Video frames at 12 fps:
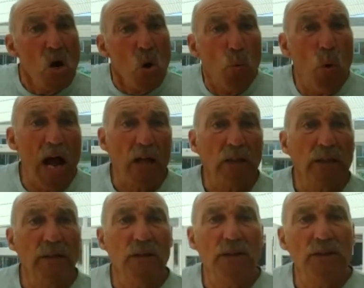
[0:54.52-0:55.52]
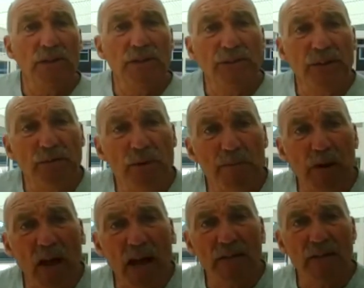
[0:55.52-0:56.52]
Well, the
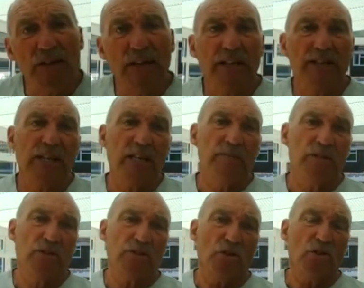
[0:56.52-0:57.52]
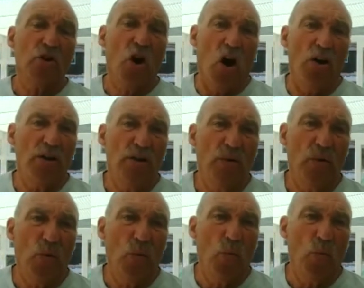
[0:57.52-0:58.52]
reply that Nicodemus got
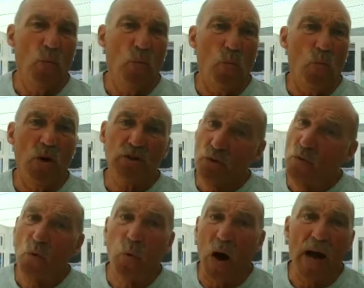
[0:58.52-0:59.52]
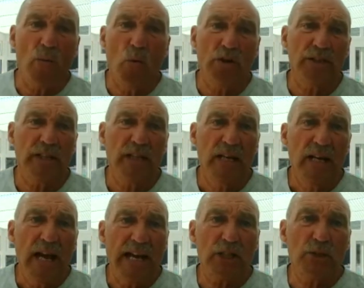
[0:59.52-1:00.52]
wasn't quite what he
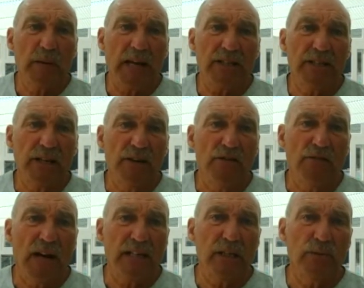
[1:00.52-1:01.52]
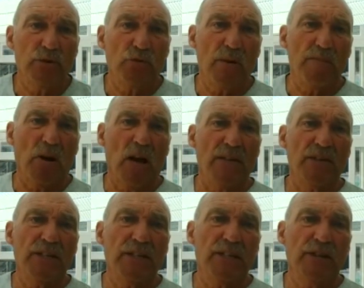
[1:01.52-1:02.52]
expected. In fact, it was a reply
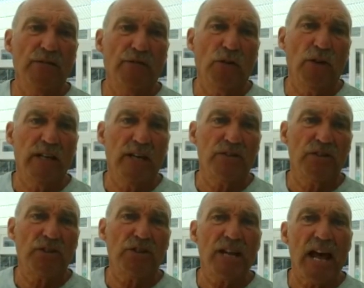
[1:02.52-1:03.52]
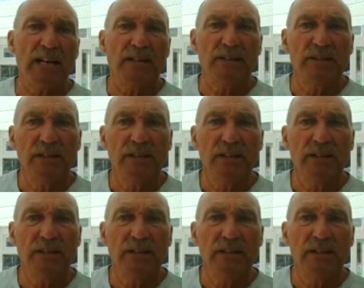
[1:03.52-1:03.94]
that he didn't fully understand.